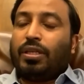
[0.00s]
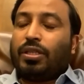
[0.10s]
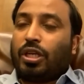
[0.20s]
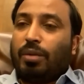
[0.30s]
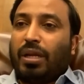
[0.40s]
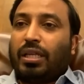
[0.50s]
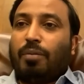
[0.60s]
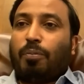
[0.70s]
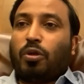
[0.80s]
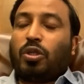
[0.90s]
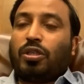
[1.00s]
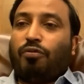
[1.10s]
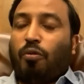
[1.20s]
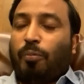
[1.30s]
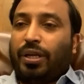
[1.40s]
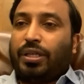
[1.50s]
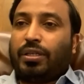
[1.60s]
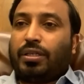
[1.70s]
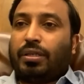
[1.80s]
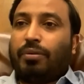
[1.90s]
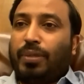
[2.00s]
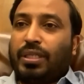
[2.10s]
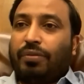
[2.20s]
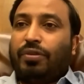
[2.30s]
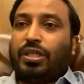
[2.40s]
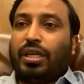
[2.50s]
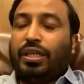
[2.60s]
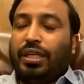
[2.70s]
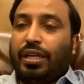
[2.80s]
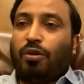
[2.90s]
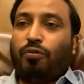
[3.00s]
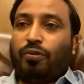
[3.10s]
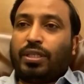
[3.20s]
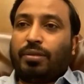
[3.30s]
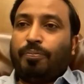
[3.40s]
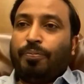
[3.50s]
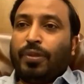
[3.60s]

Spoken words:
streamline the process of operations, means which I need an office.